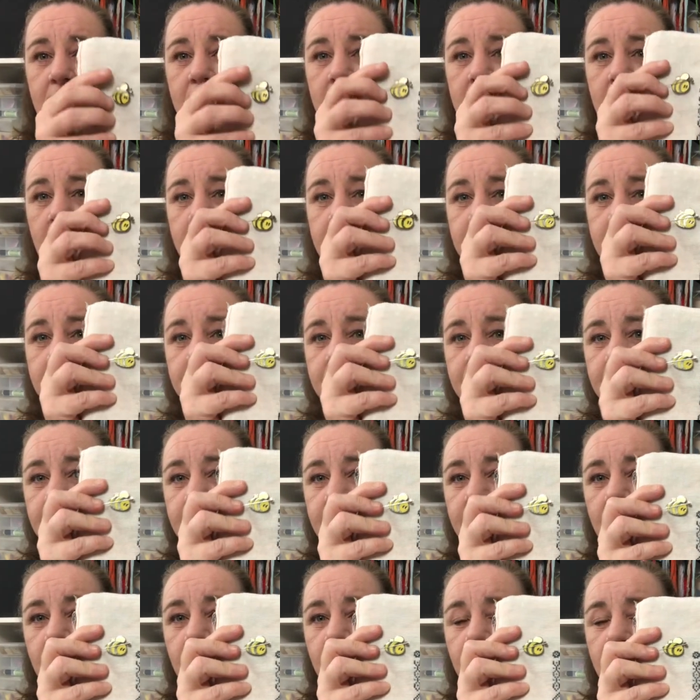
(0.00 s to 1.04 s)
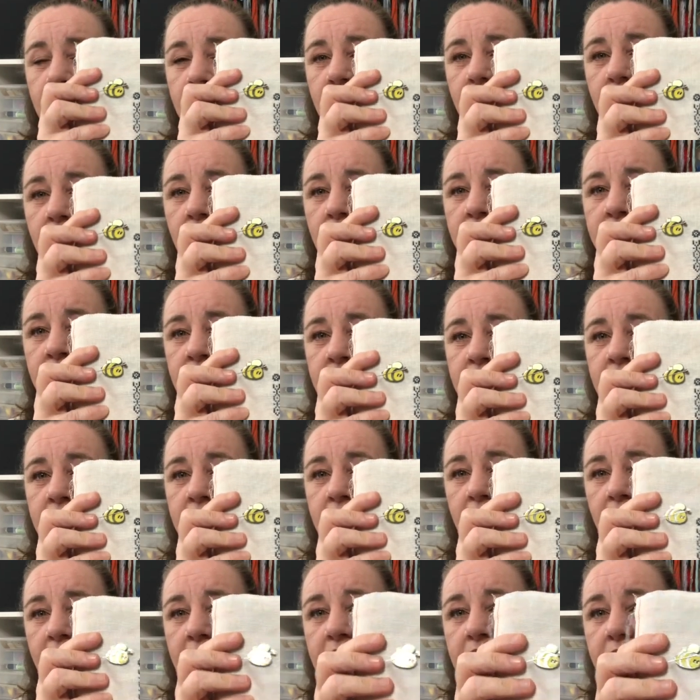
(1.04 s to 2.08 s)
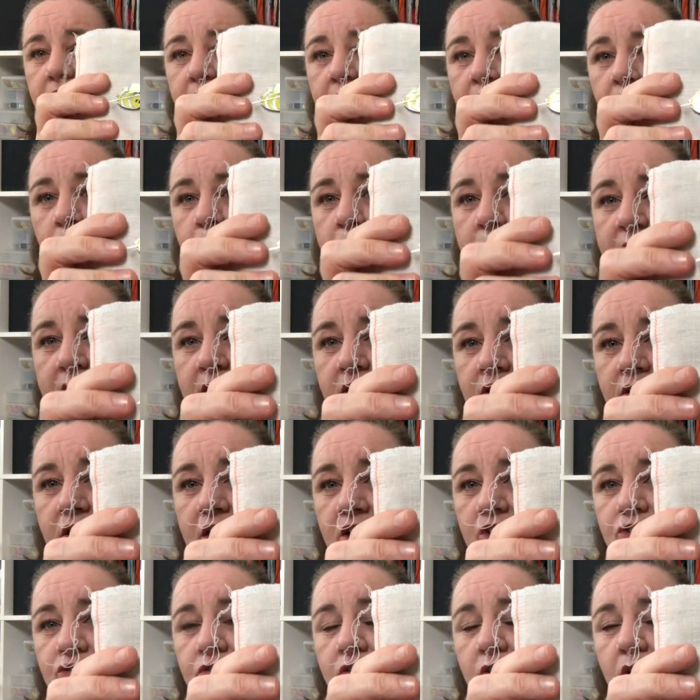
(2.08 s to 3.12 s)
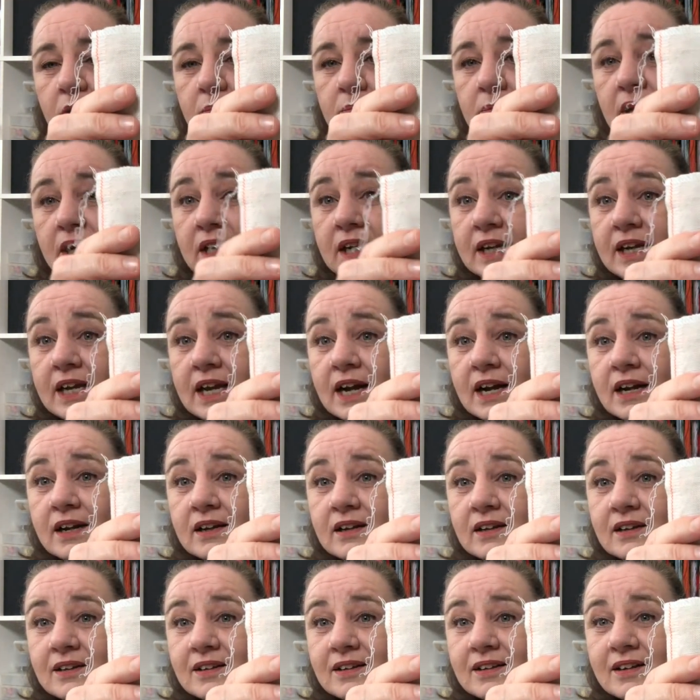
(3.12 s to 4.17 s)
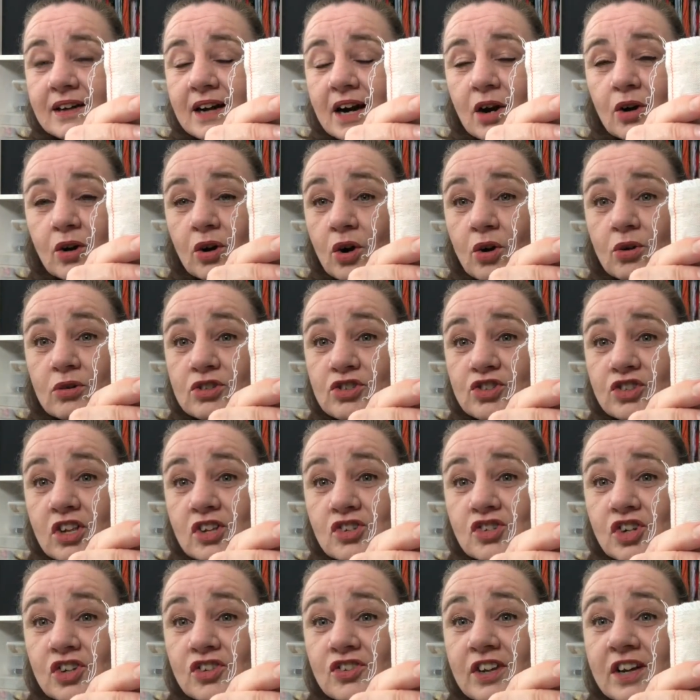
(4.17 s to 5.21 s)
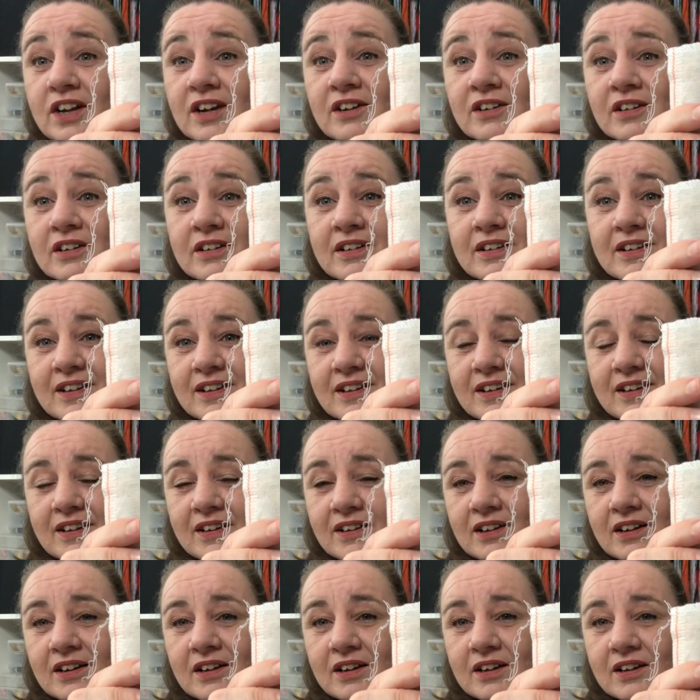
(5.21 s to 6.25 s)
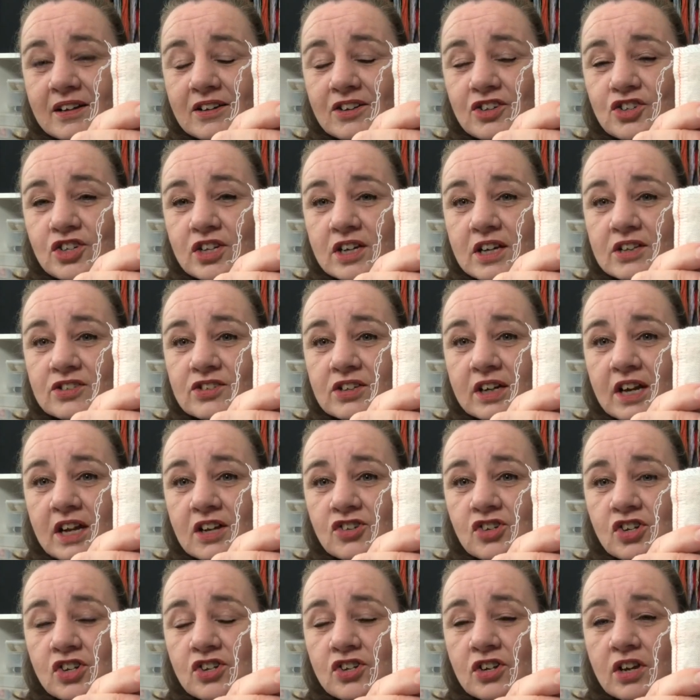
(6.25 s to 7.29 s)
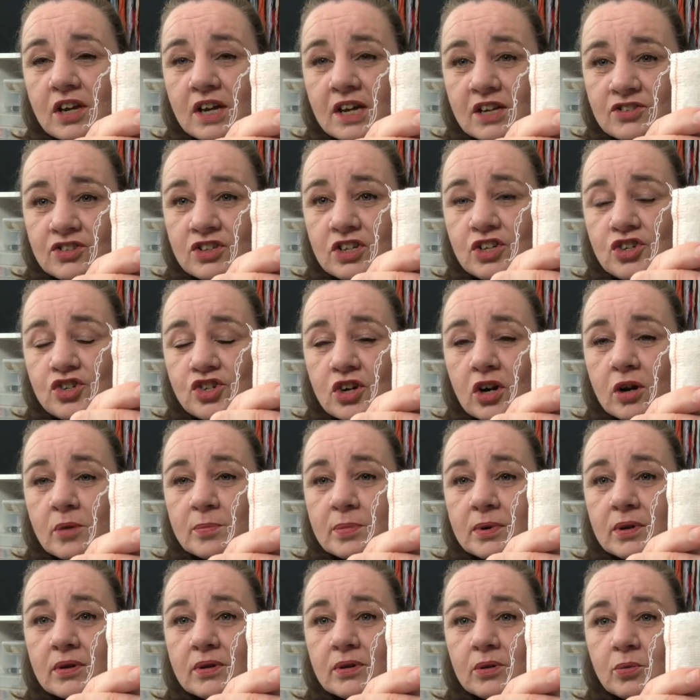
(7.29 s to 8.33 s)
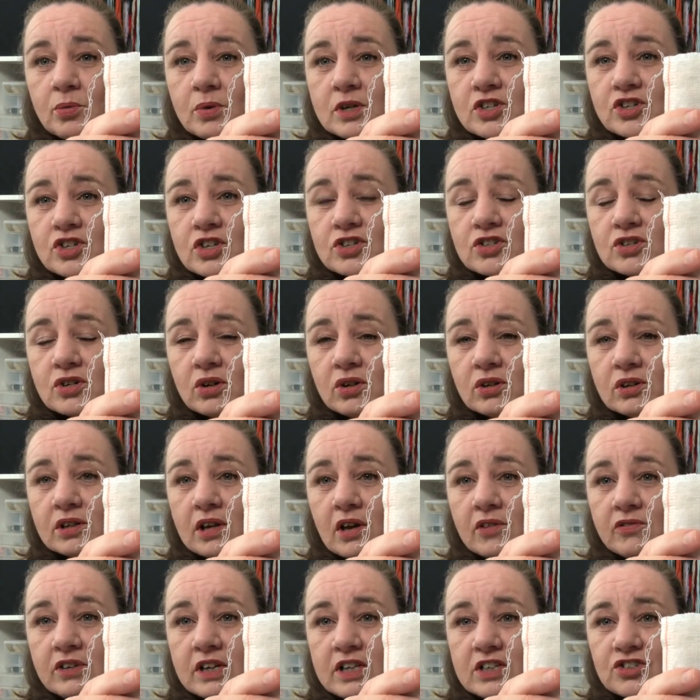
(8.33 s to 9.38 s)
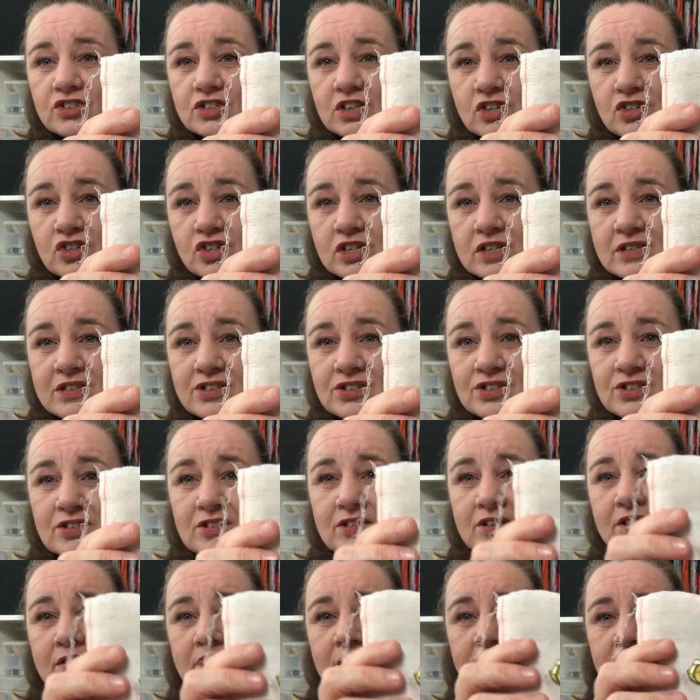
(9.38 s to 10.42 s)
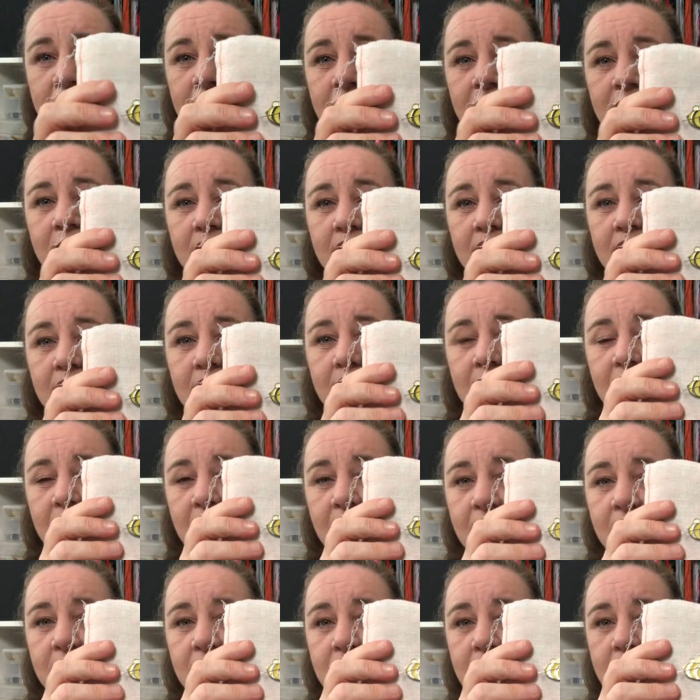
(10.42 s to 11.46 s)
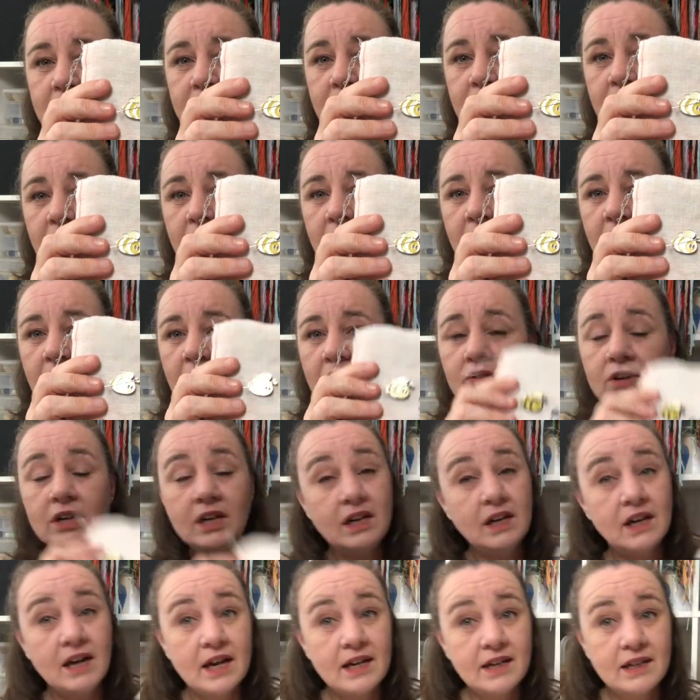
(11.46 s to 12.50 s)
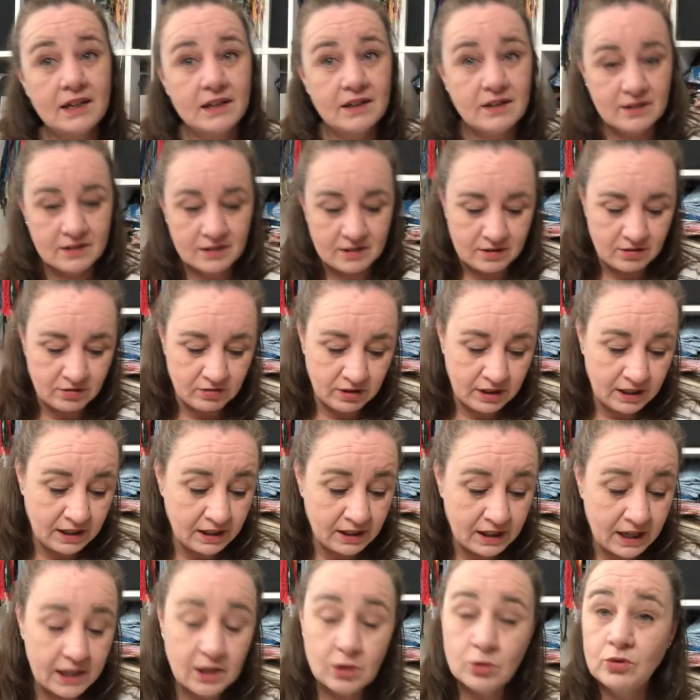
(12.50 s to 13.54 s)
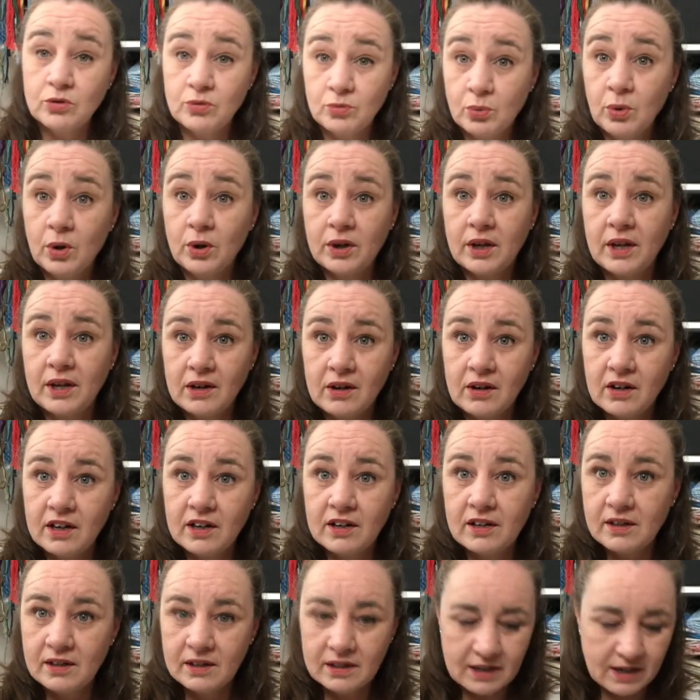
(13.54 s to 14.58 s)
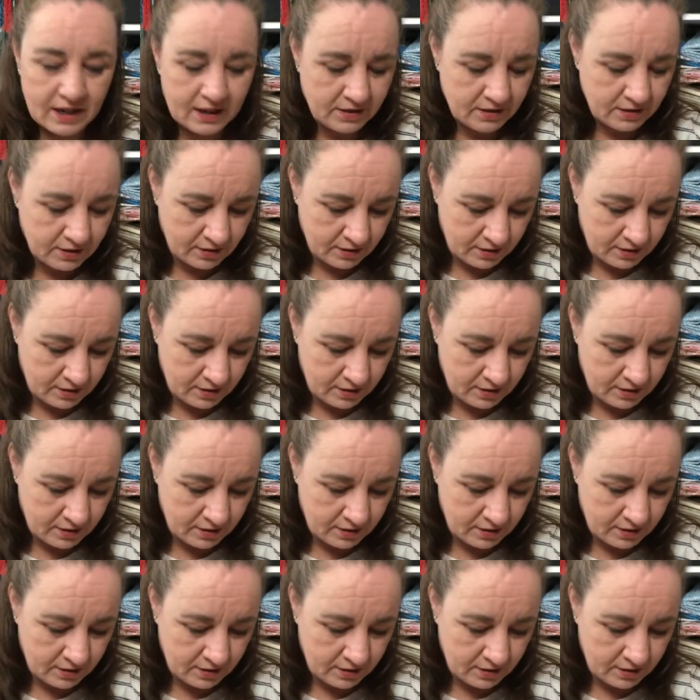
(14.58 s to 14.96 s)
yeah, really love it. And the needle minder is from Lydia, our own stitchketeer. She has an Etsy shop, which is called Lovely Stitches. And yeah, I really like it. Really liked working on it again.